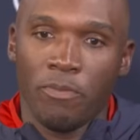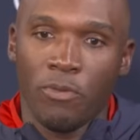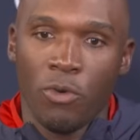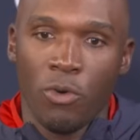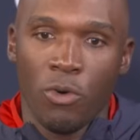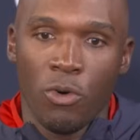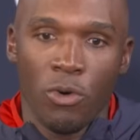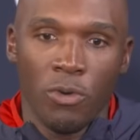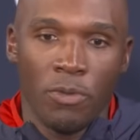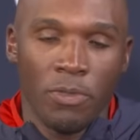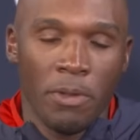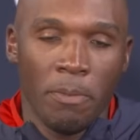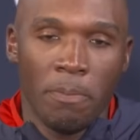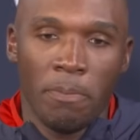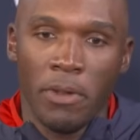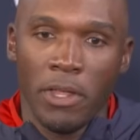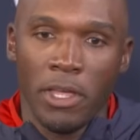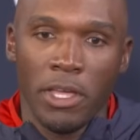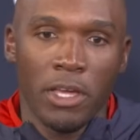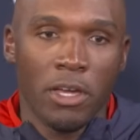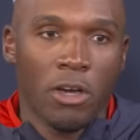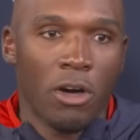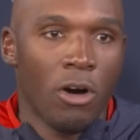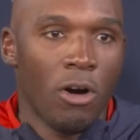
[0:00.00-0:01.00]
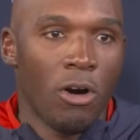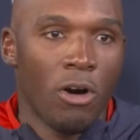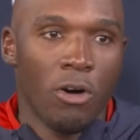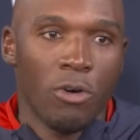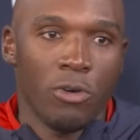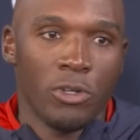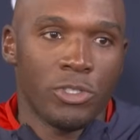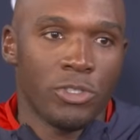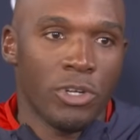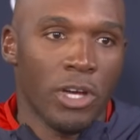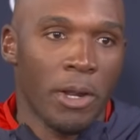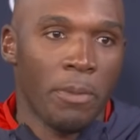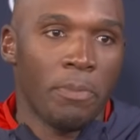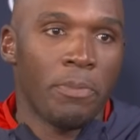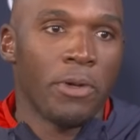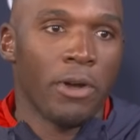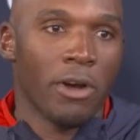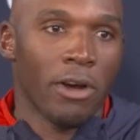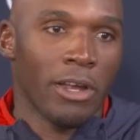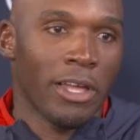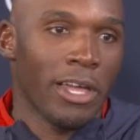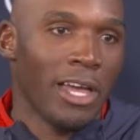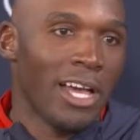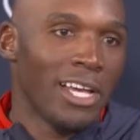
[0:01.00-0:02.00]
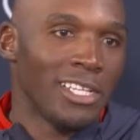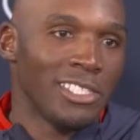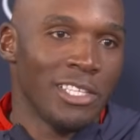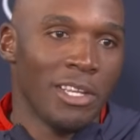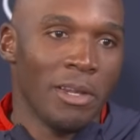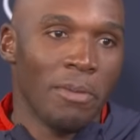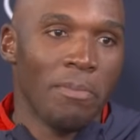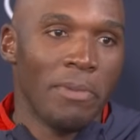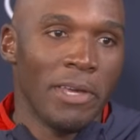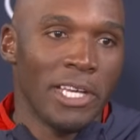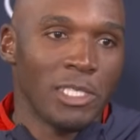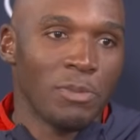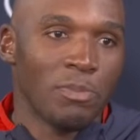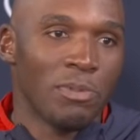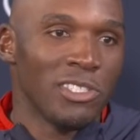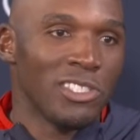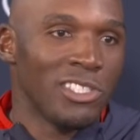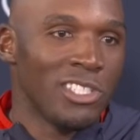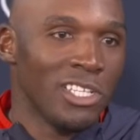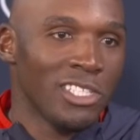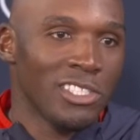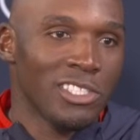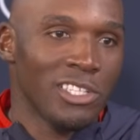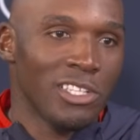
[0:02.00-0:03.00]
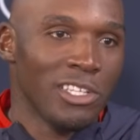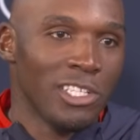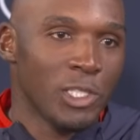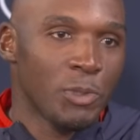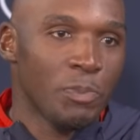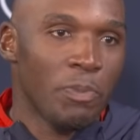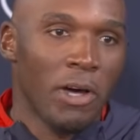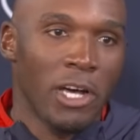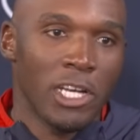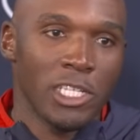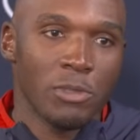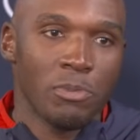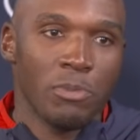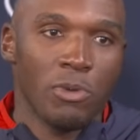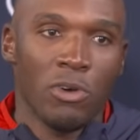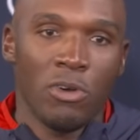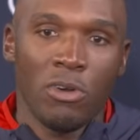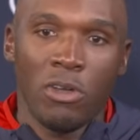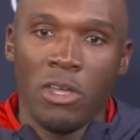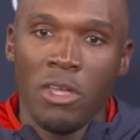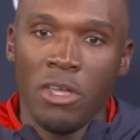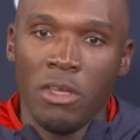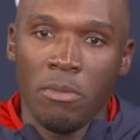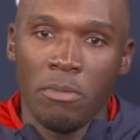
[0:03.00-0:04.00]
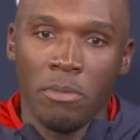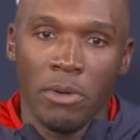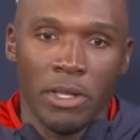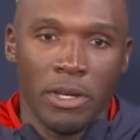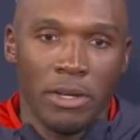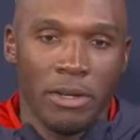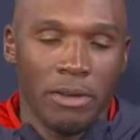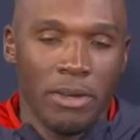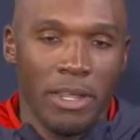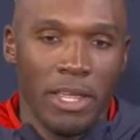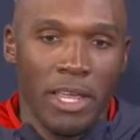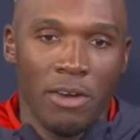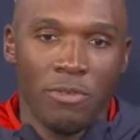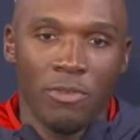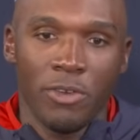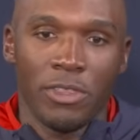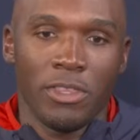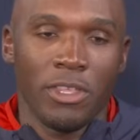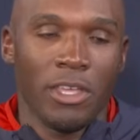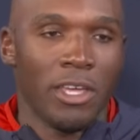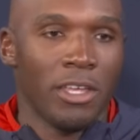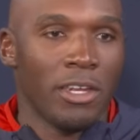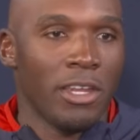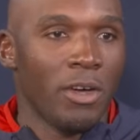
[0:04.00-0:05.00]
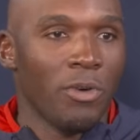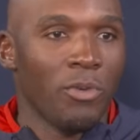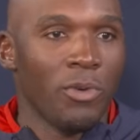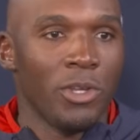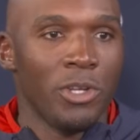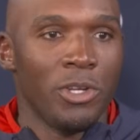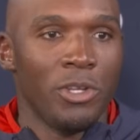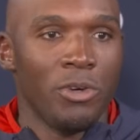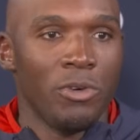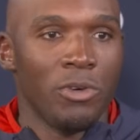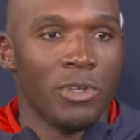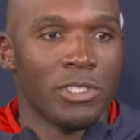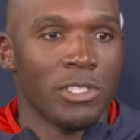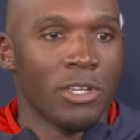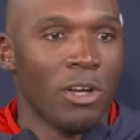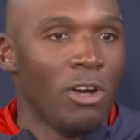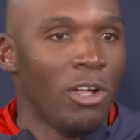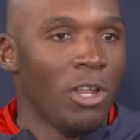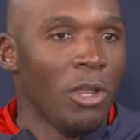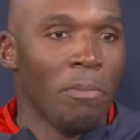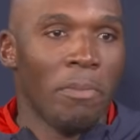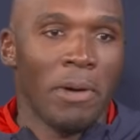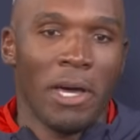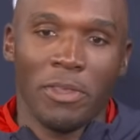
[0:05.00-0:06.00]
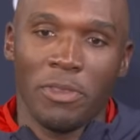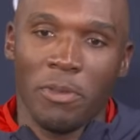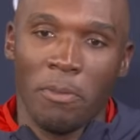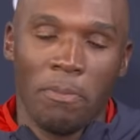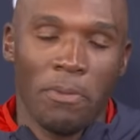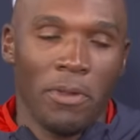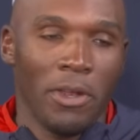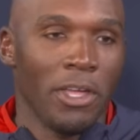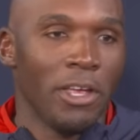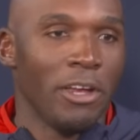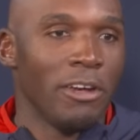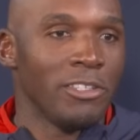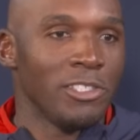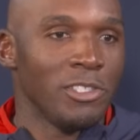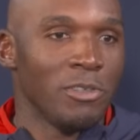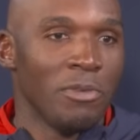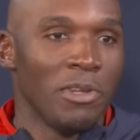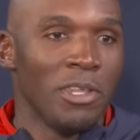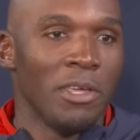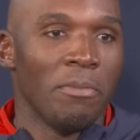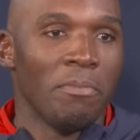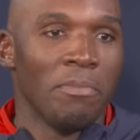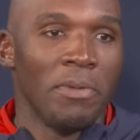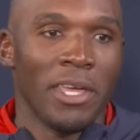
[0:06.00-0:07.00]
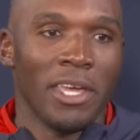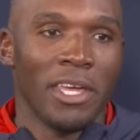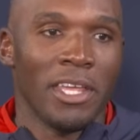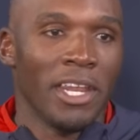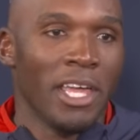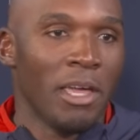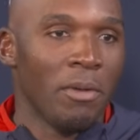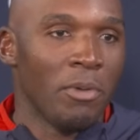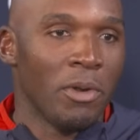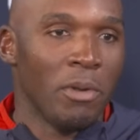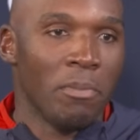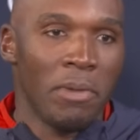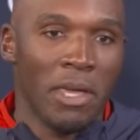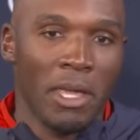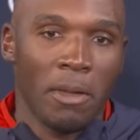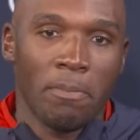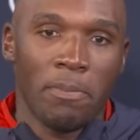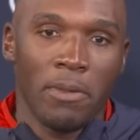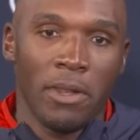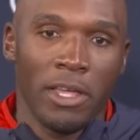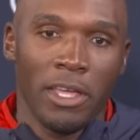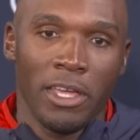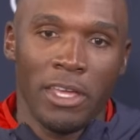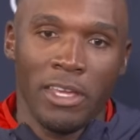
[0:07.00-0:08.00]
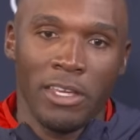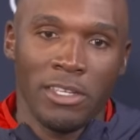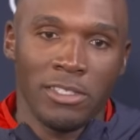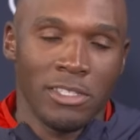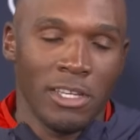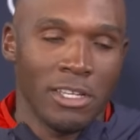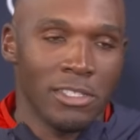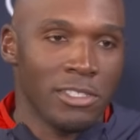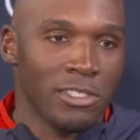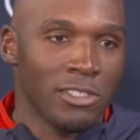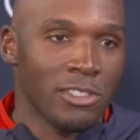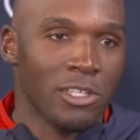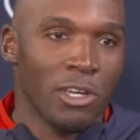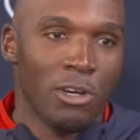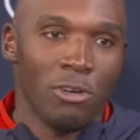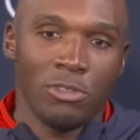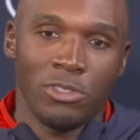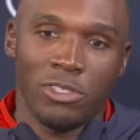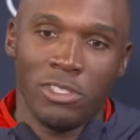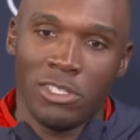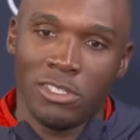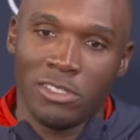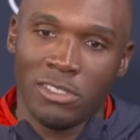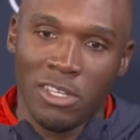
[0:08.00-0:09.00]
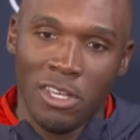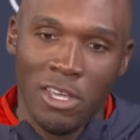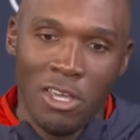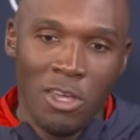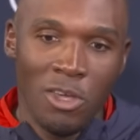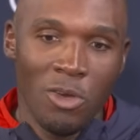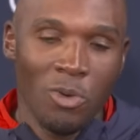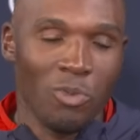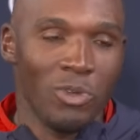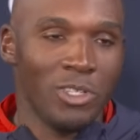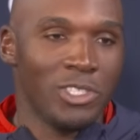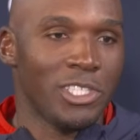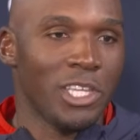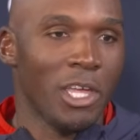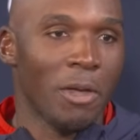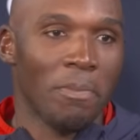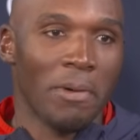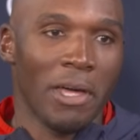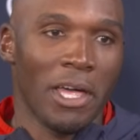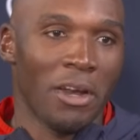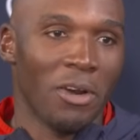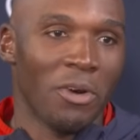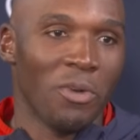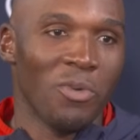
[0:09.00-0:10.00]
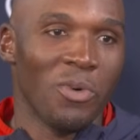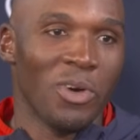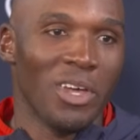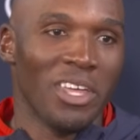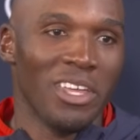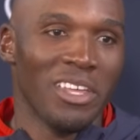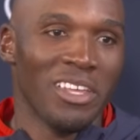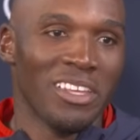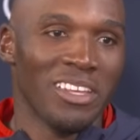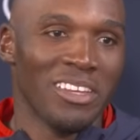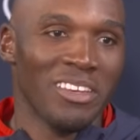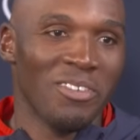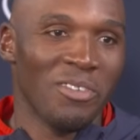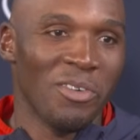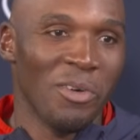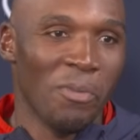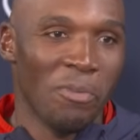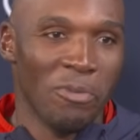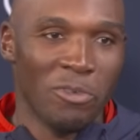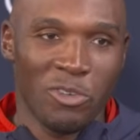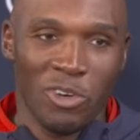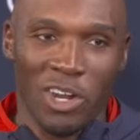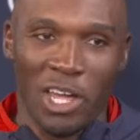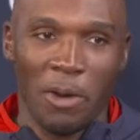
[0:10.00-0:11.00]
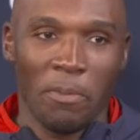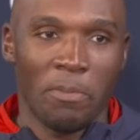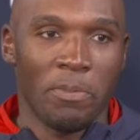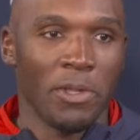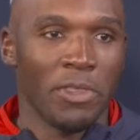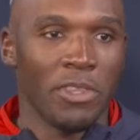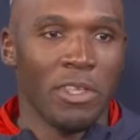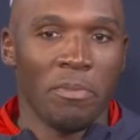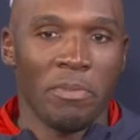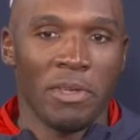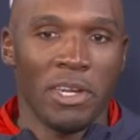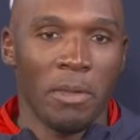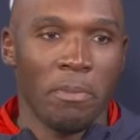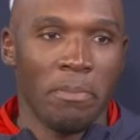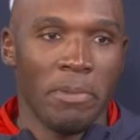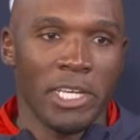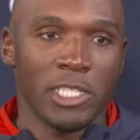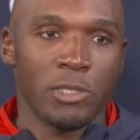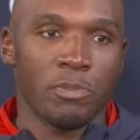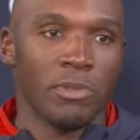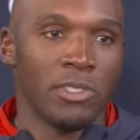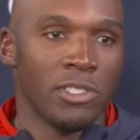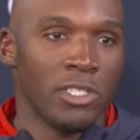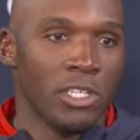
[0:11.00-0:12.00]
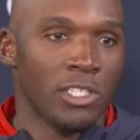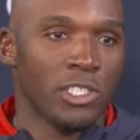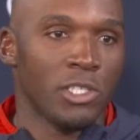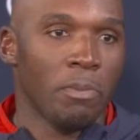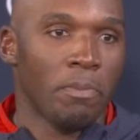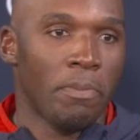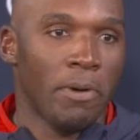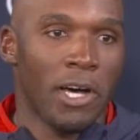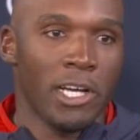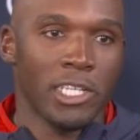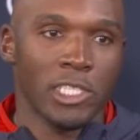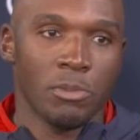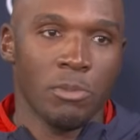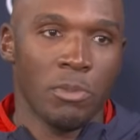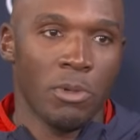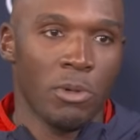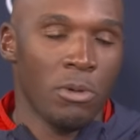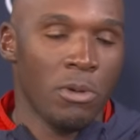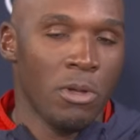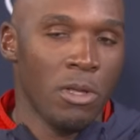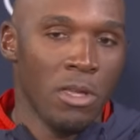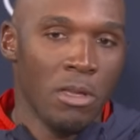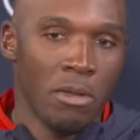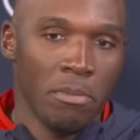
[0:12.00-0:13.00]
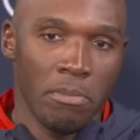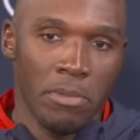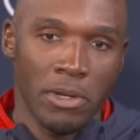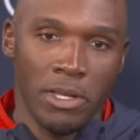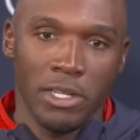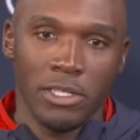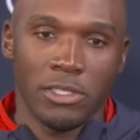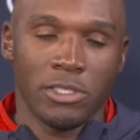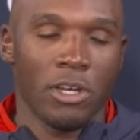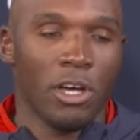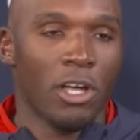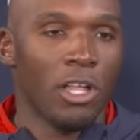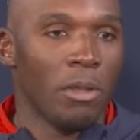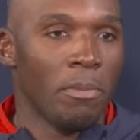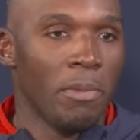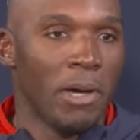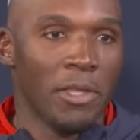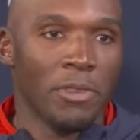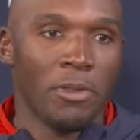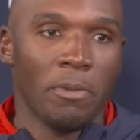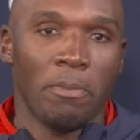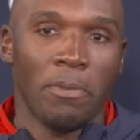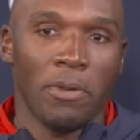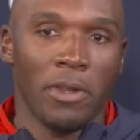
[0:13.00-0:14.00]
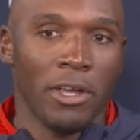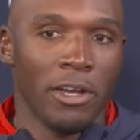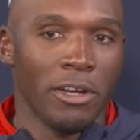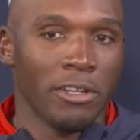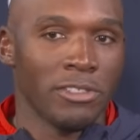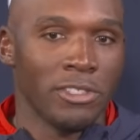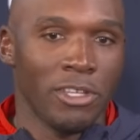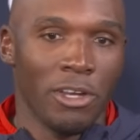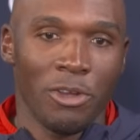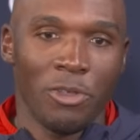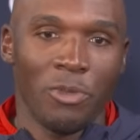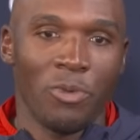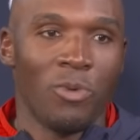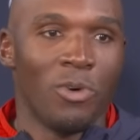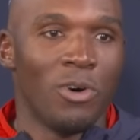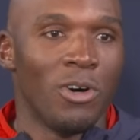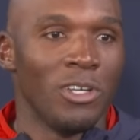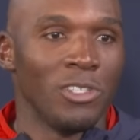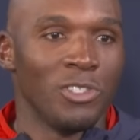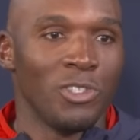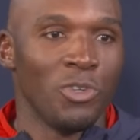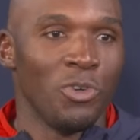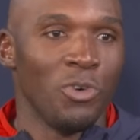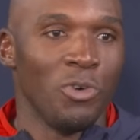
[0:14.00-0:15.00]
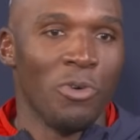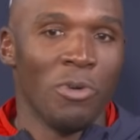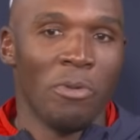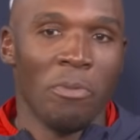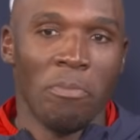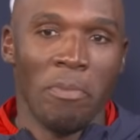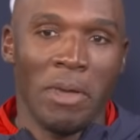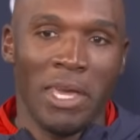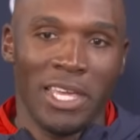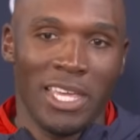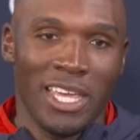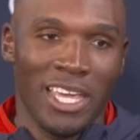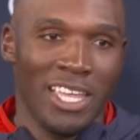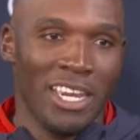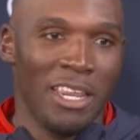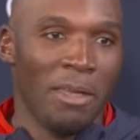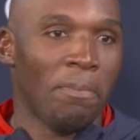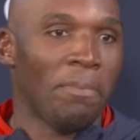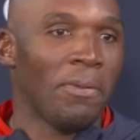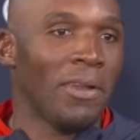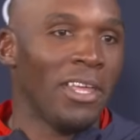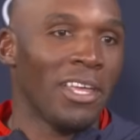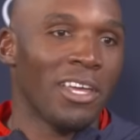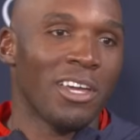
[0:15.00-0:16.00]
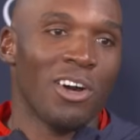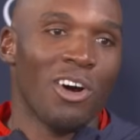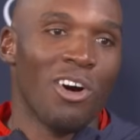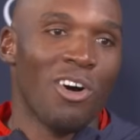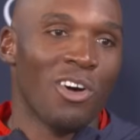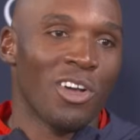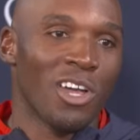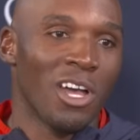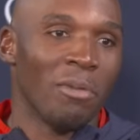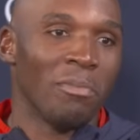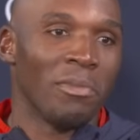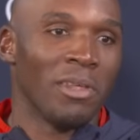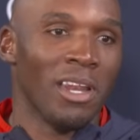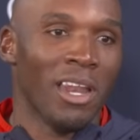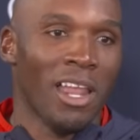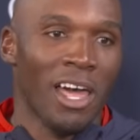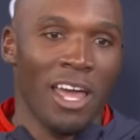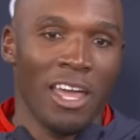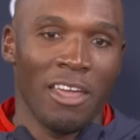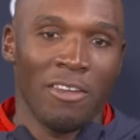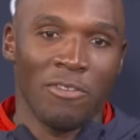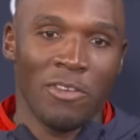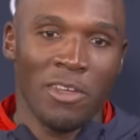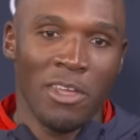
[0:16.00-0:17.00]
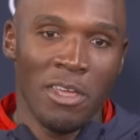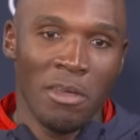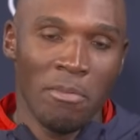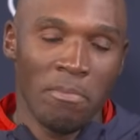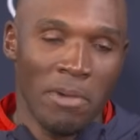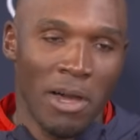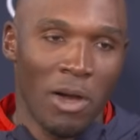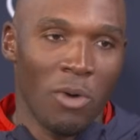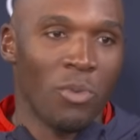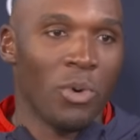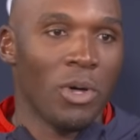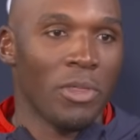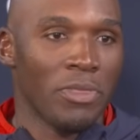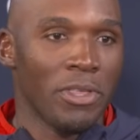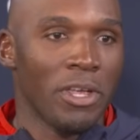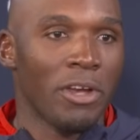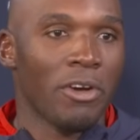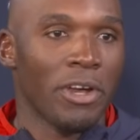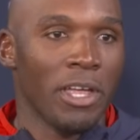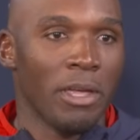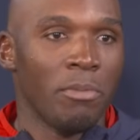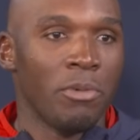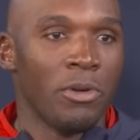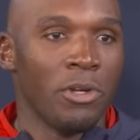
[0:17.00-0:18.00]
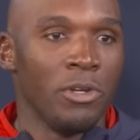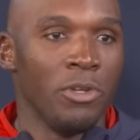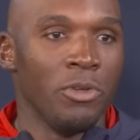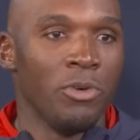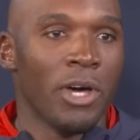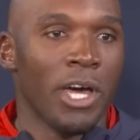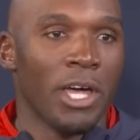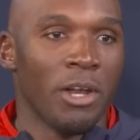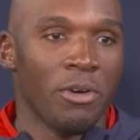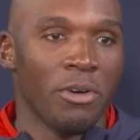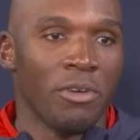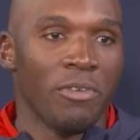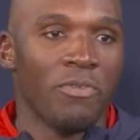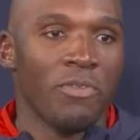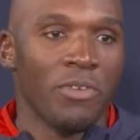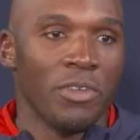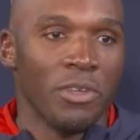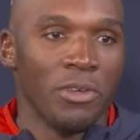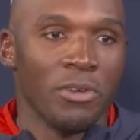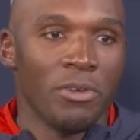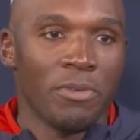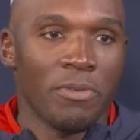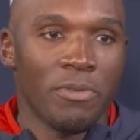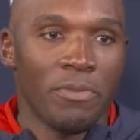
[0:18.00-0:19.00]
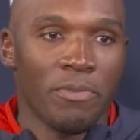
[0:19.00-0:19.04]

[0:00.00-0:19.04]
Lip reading: For the play call, we try to put our guys in the best position as possible. But everything that we do, it's all about the players and them being able to make plays. Us as coaches, we step out of the way. We try to put them in the best position possible, but it's all about the players. They're the ones who make any play call come to life by what they're able to do out on the field.